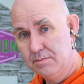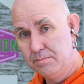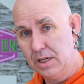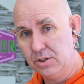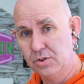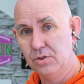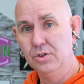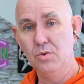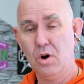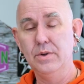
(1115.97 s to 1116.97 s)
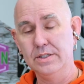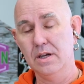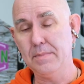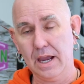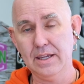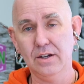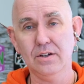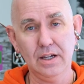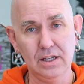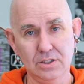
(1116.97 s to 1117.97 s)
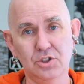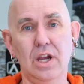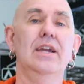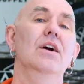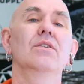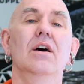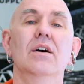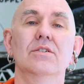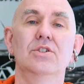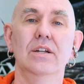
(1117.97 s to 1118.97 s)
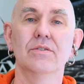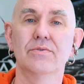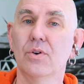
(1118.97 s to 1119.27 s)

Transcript: make sure you always come back here and check out our channel